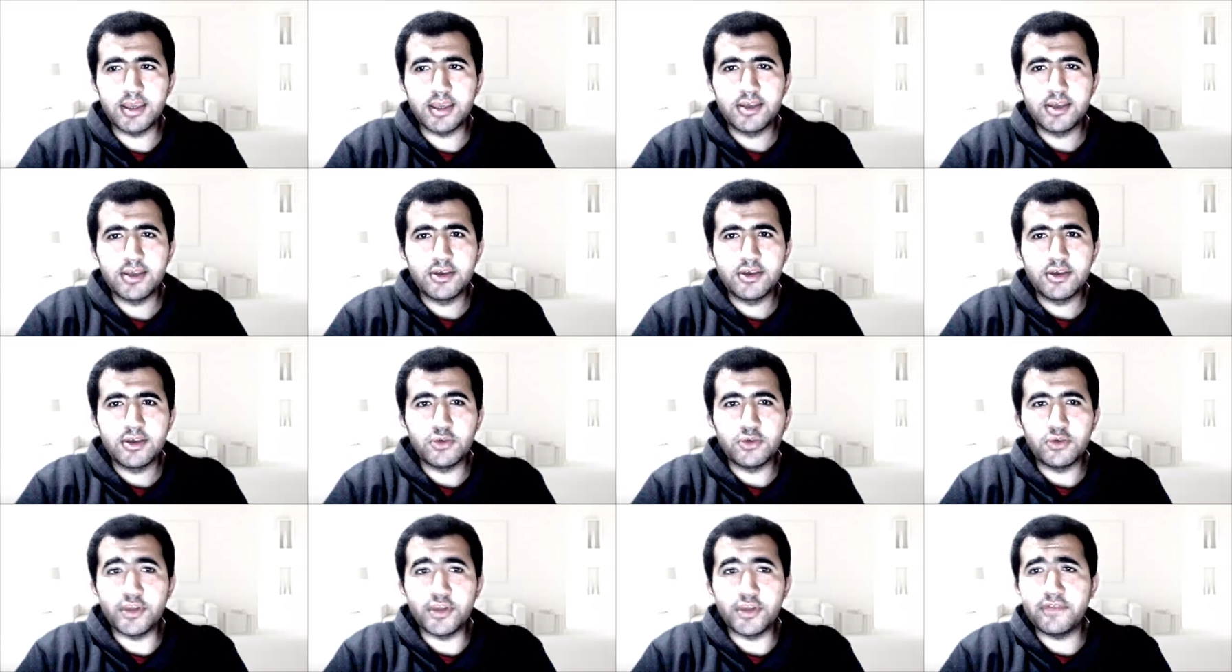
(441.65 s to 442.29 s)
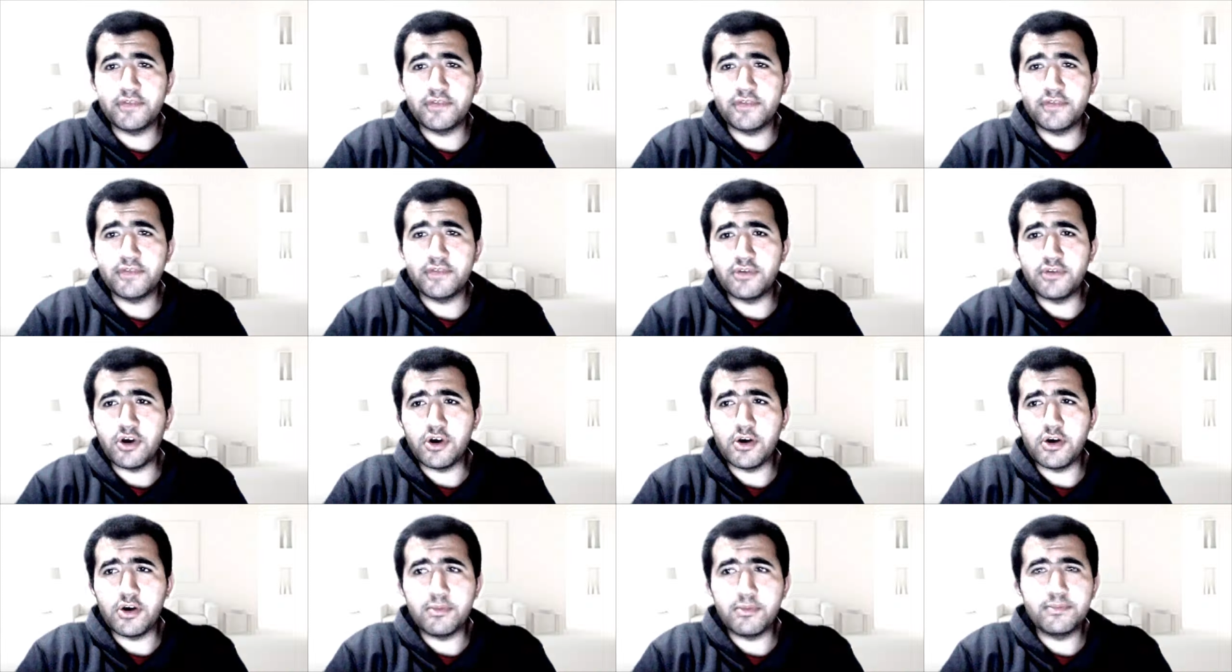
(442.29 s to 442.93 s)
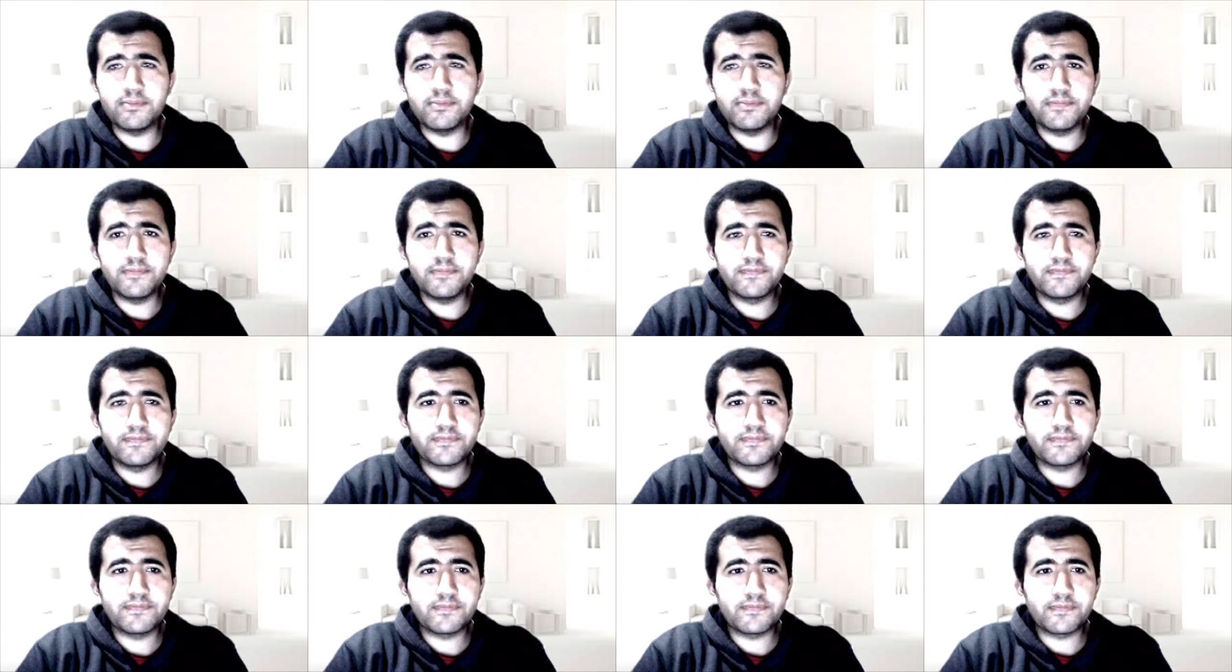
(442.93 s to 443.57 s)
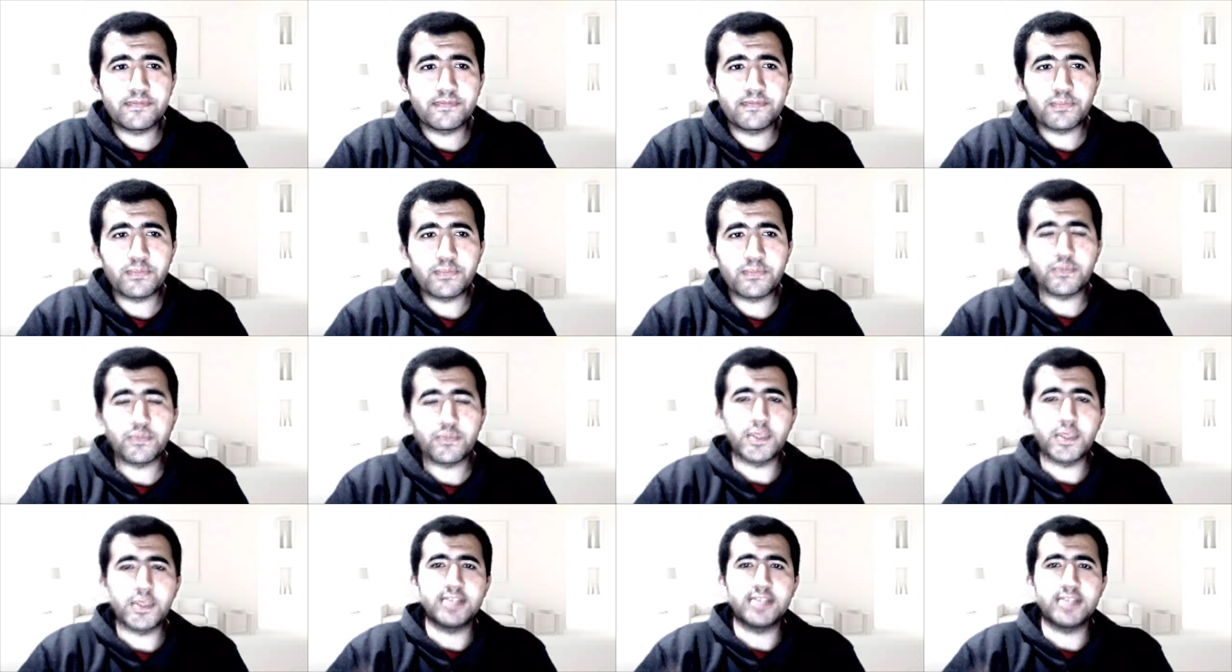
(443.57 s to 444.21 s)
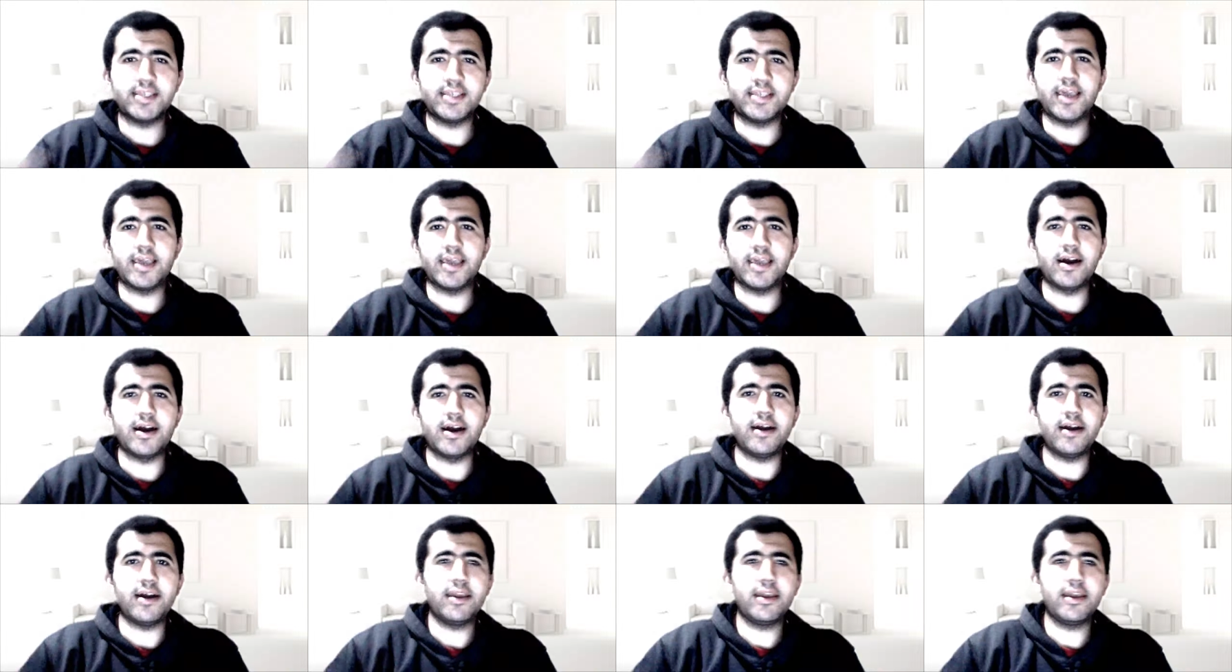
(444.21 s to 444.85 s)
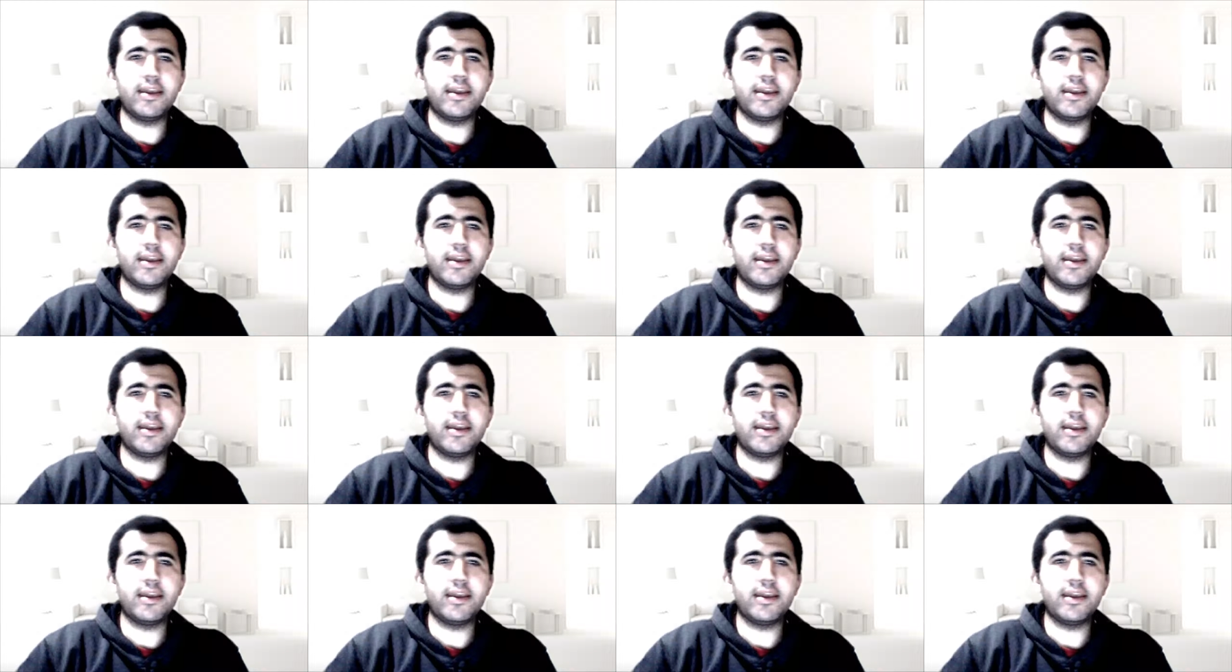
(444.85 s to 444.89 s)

where you are from, say hi.